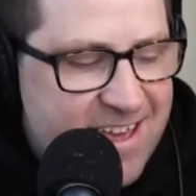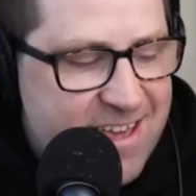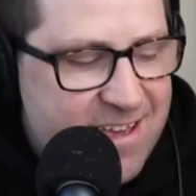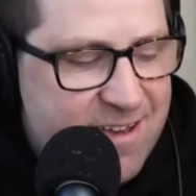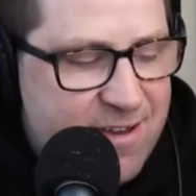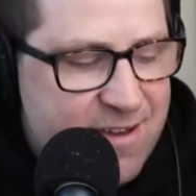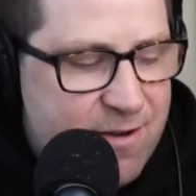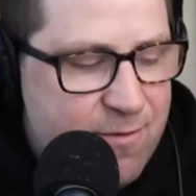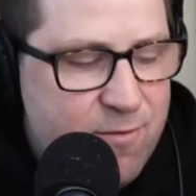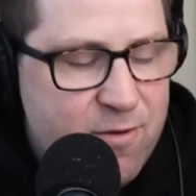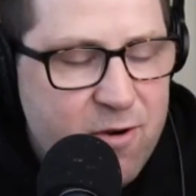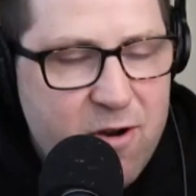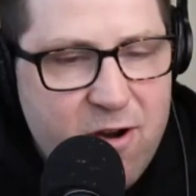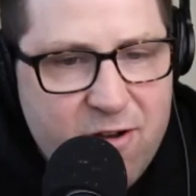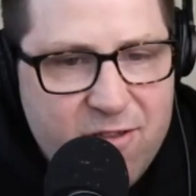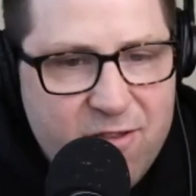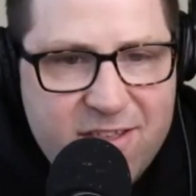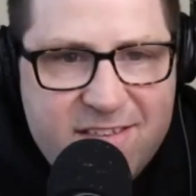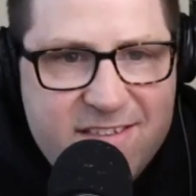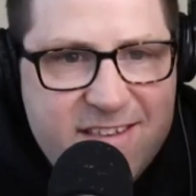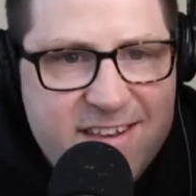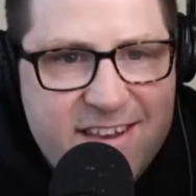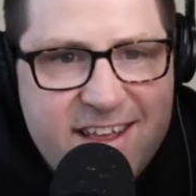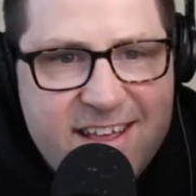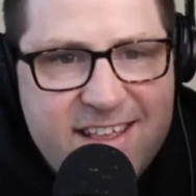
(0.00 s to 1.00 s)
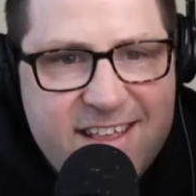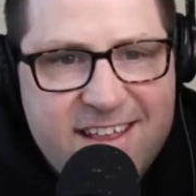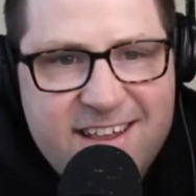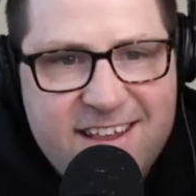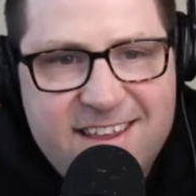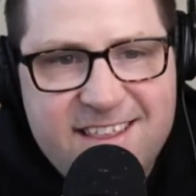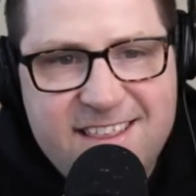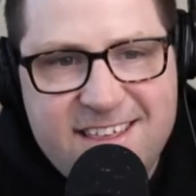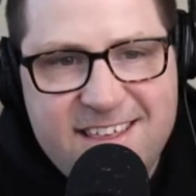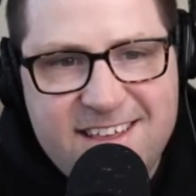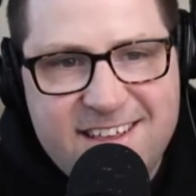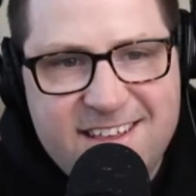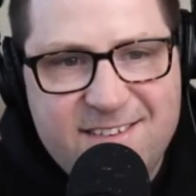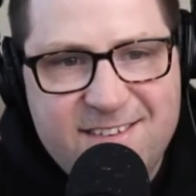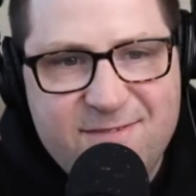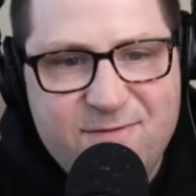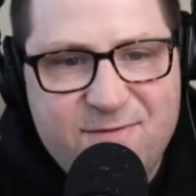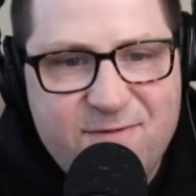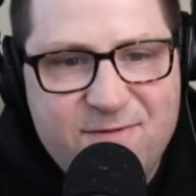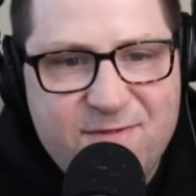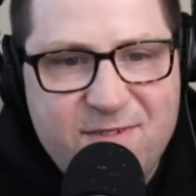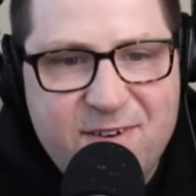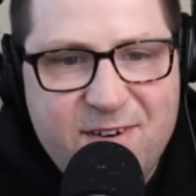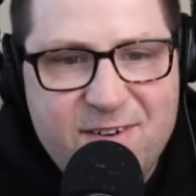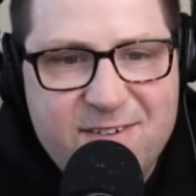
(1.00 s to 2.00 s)
we're all this addicted to this
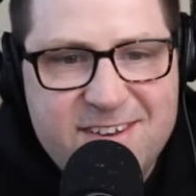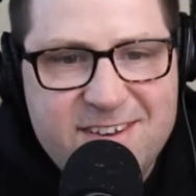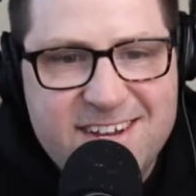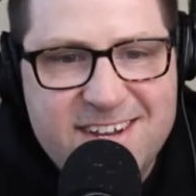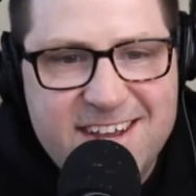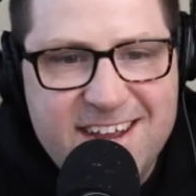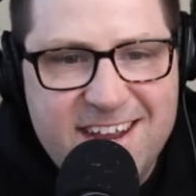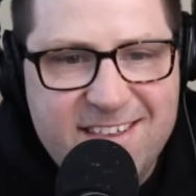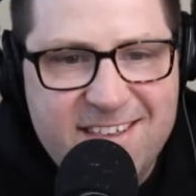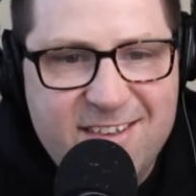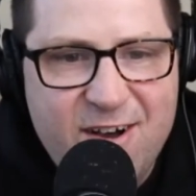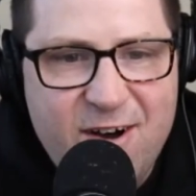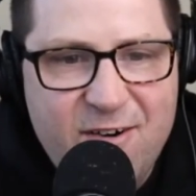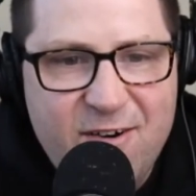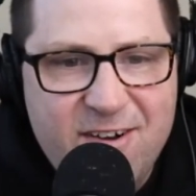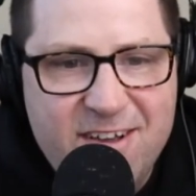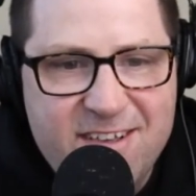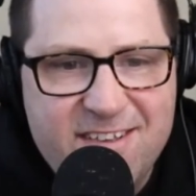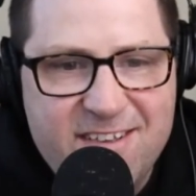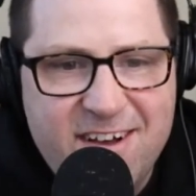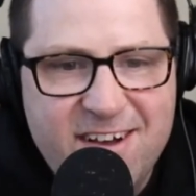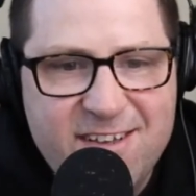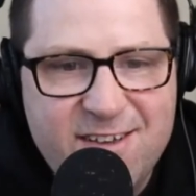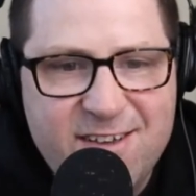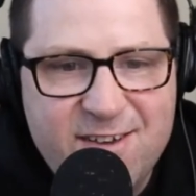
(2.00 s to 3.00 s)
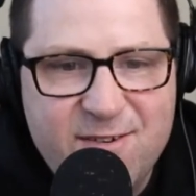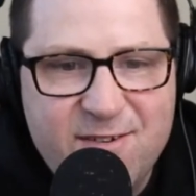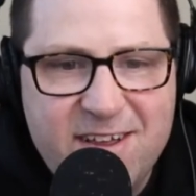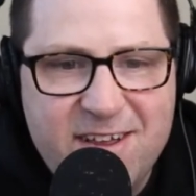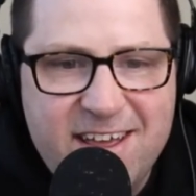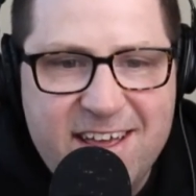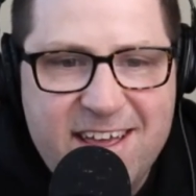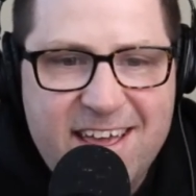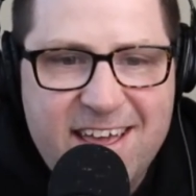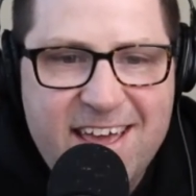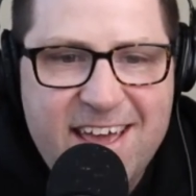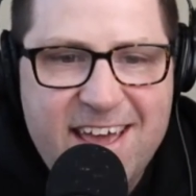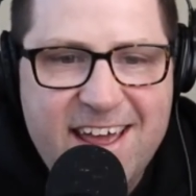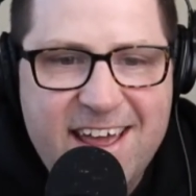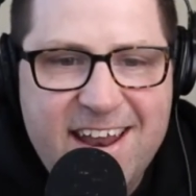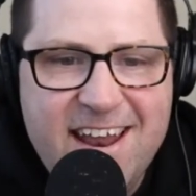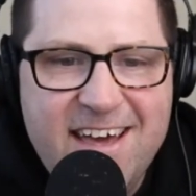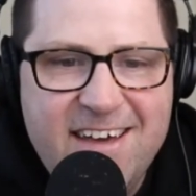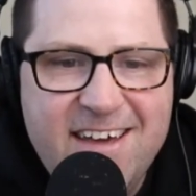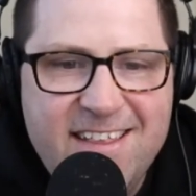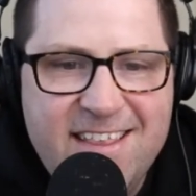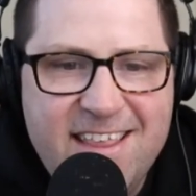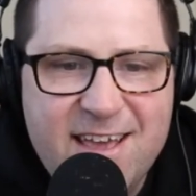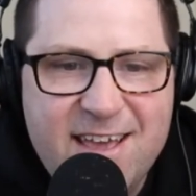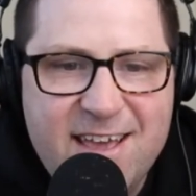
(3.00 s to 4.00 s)
phone shit. It's always on you. And now I think